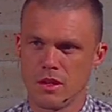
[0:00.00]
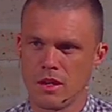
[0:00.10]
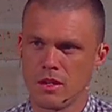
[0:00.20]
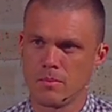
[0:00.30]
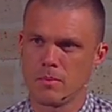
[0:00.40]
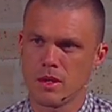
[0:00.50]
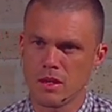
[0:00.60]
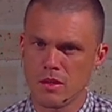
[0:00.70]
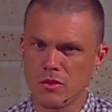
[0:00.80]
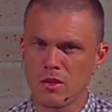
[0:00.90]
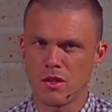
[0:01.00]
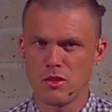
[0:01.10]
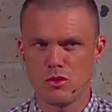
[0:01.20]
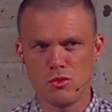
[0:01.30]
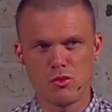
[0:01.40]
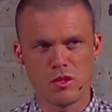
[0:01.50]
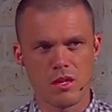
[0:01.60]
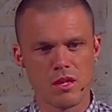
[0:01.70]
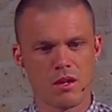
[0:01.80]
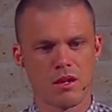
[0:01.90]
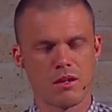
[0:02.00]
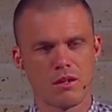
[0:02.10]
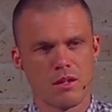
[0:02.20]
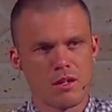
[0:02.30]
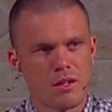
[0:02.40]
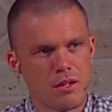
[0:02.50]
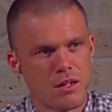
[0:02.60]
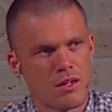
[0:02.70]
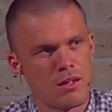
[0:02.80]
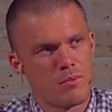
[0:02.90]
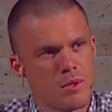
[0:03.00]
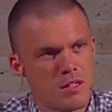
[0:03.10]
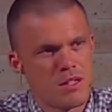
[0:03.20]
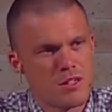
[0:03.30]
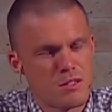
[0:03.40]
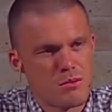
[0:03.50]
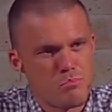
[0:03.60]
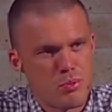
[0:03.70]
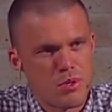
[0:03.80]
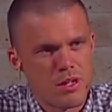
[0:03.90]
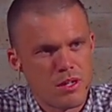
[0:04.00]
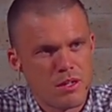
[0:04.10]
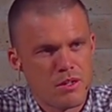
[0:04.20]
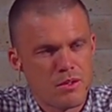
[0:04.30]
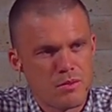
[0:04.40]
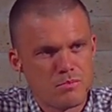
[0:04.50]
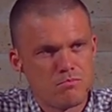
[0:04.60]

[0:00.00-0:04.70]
the new year doesn't bring